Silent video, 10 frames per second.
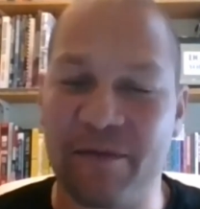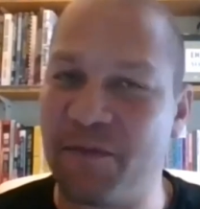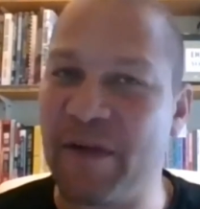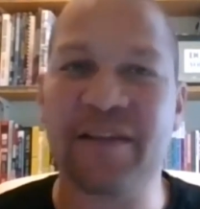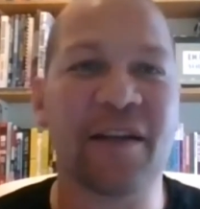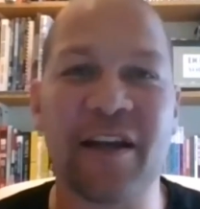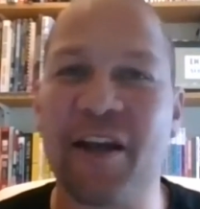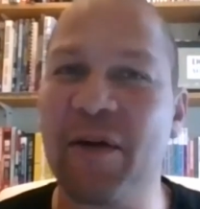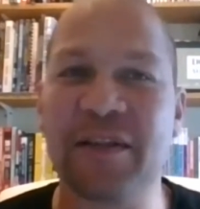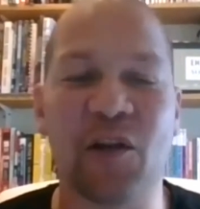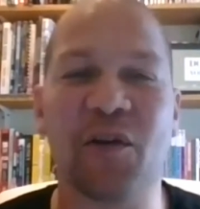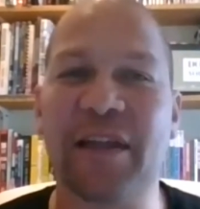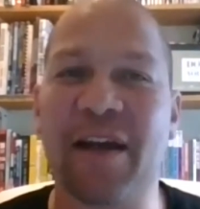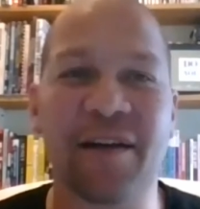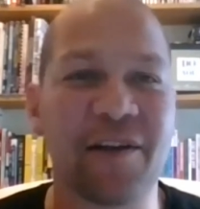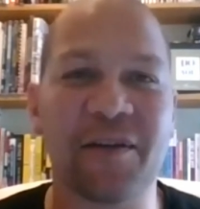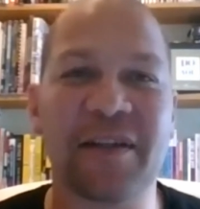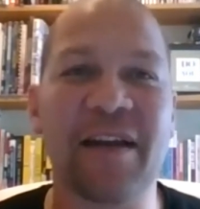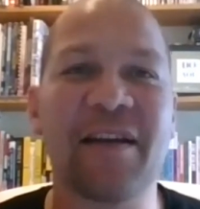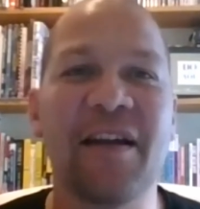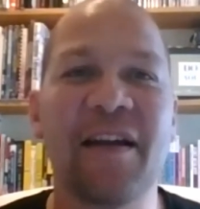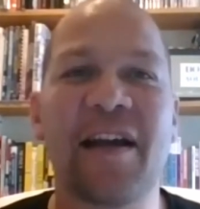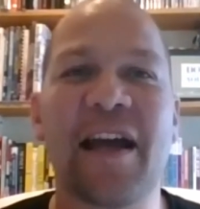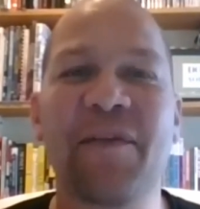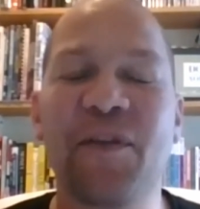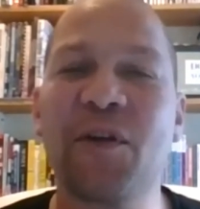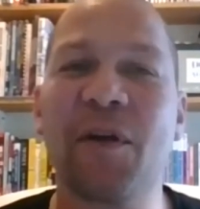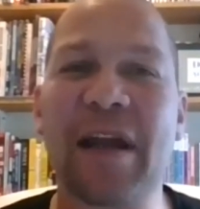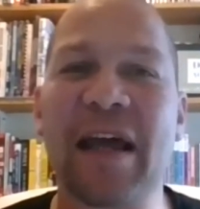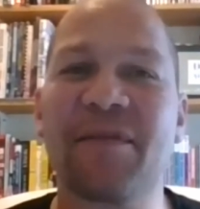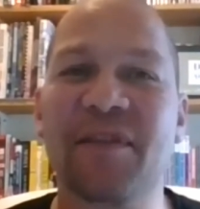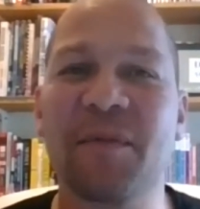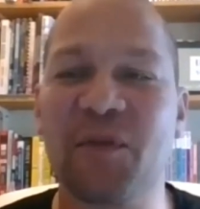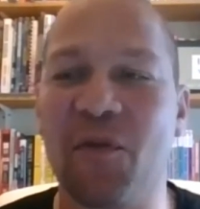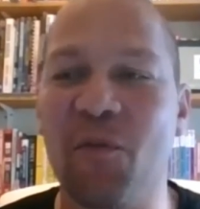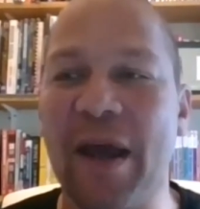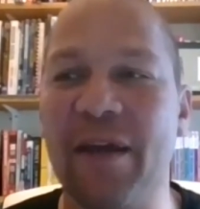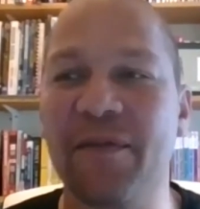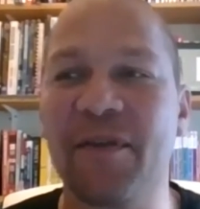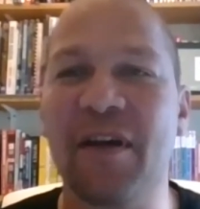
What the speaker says: things are going to go into lockdown and lockdown. And if you don't have some sort of way of